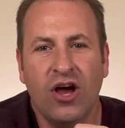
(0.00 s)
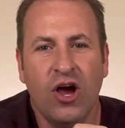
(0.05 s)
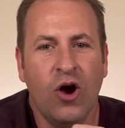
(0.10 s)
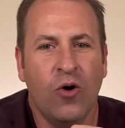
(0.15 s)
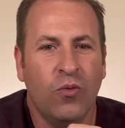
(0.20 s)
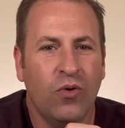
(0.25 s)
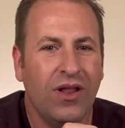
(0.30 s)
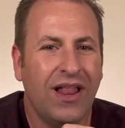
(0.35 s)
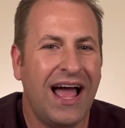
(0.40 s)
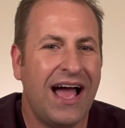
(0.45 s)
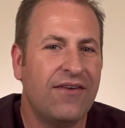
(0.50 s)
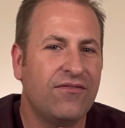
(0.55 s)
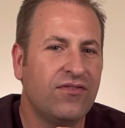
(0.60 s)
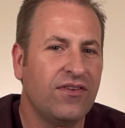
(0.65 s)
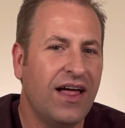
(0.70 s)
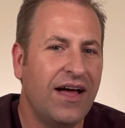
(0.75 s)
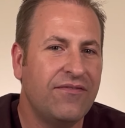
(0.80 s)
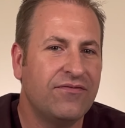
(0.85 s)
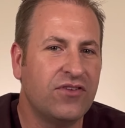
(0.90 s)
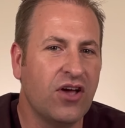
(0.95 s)
we'll have
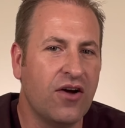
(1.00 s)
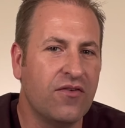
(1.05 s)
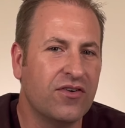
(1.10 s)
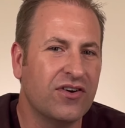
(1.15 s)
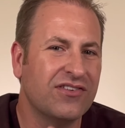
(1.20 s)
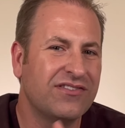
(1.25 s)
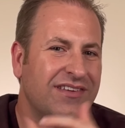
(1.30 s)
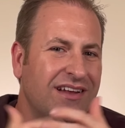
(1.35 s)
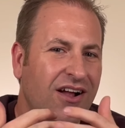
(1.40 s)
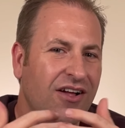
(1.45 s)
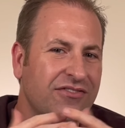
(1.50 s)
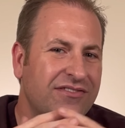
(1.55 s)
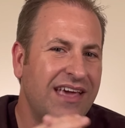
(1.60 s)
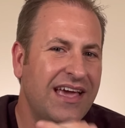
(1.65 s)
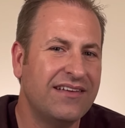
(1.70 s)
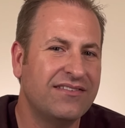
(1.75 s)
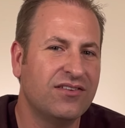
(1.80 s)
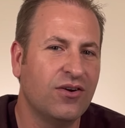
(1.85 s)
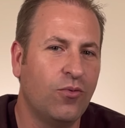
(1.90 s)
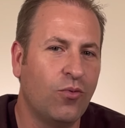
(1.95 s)
leftovers that I'll
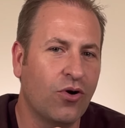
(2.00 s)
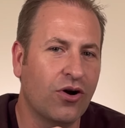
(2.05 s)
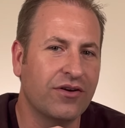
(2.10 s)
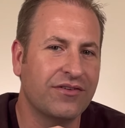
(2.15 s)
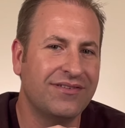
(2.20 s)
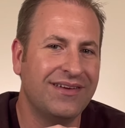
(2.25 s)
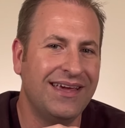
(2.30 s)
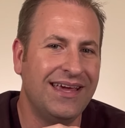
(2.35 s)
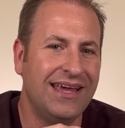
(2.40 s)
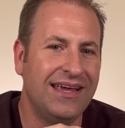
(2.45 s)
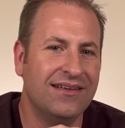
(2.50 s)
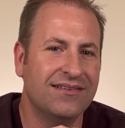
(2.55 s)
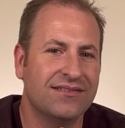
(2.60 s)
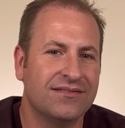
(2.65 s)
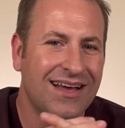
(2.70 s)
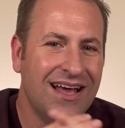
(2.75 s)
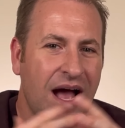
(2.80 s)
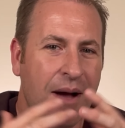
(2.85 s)
take to work to eat.